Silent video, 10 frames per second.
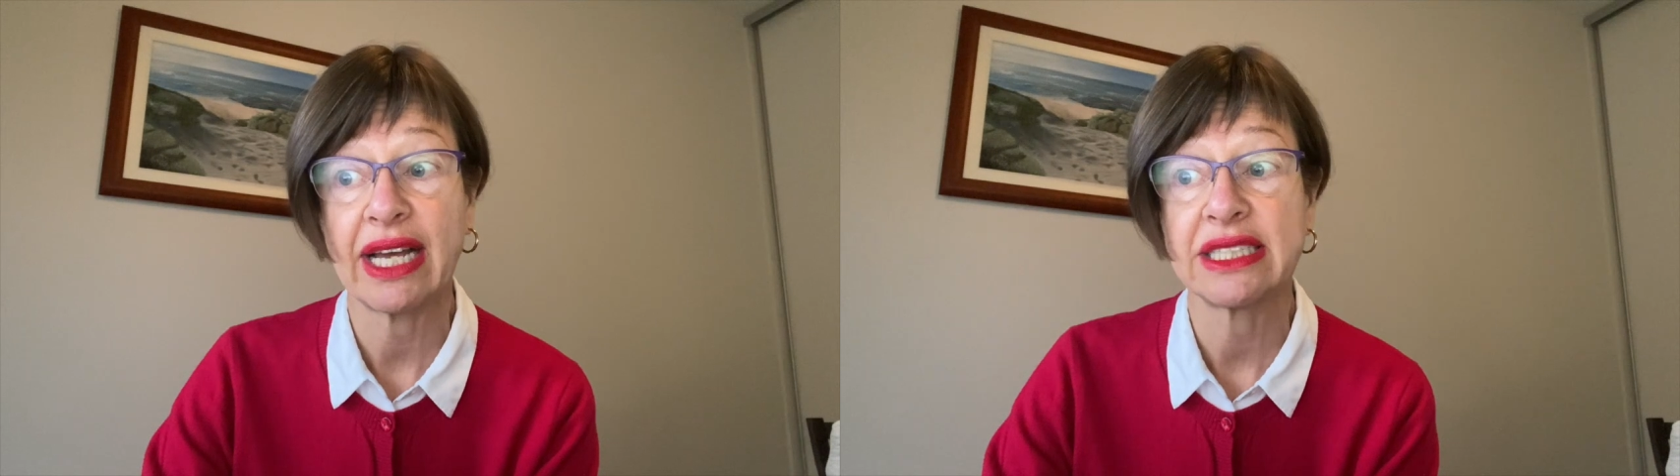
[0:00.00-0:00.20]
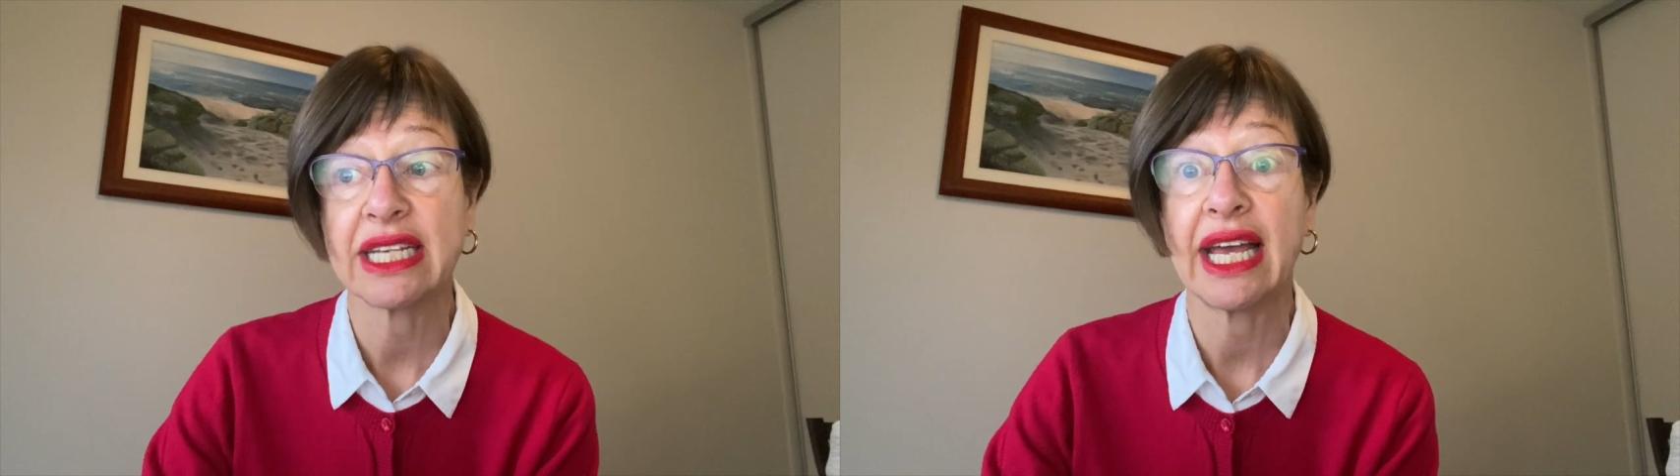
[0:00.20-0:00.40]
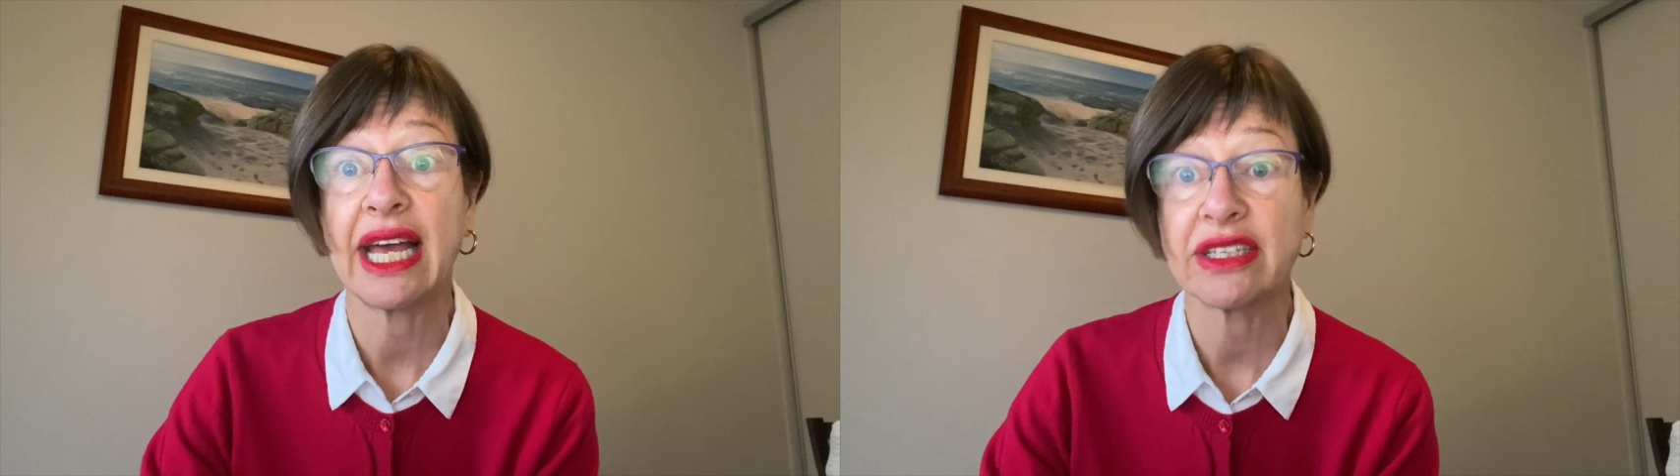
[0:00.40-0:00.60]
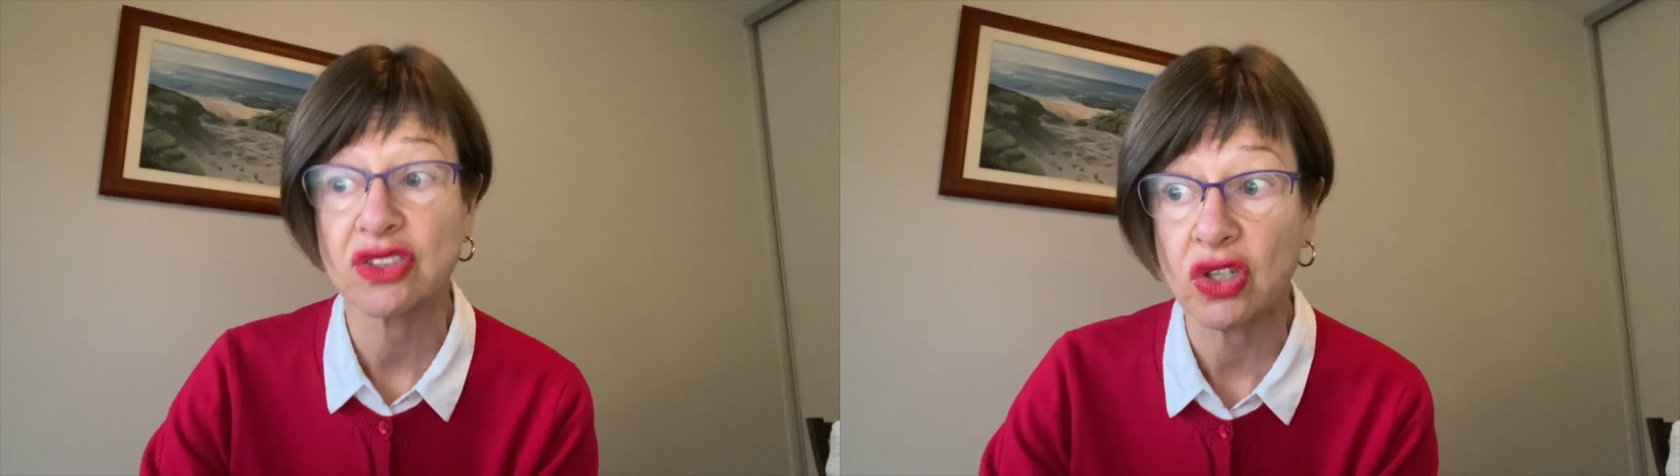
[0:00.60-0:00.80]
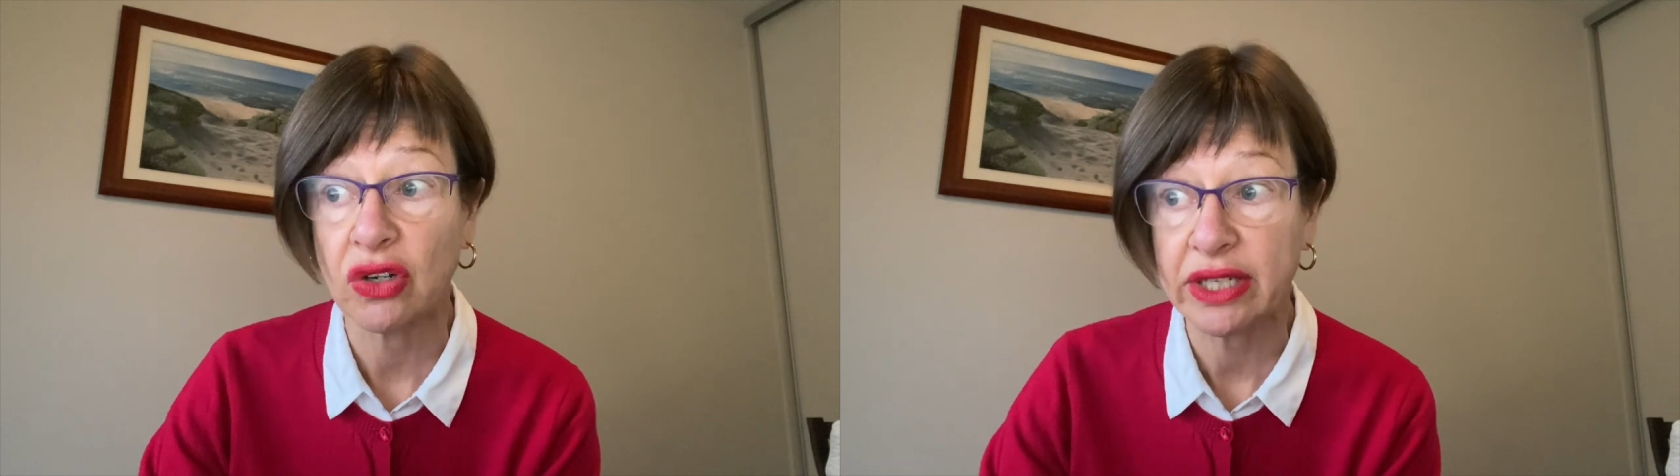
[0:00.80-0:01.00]
aged care are
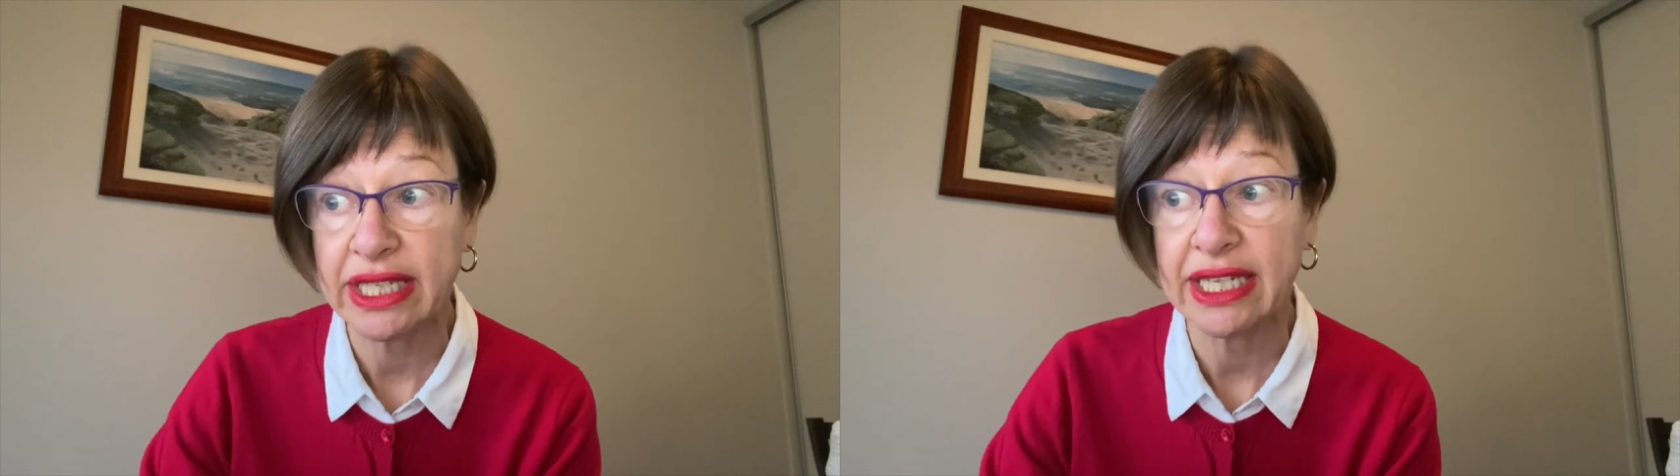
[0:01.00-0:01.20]
strongly